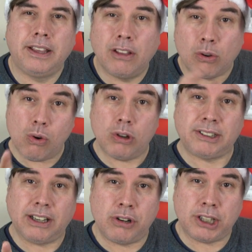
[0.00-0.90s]
And the
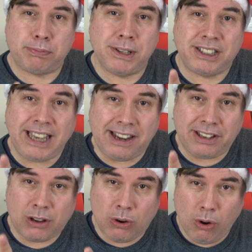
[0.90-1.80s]
ghost of Christmas
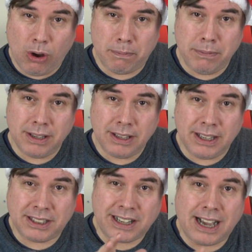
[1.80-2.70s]
yet to come
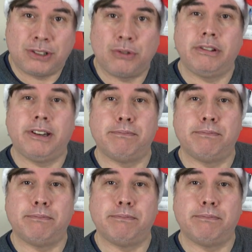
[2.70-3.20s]
is Kazran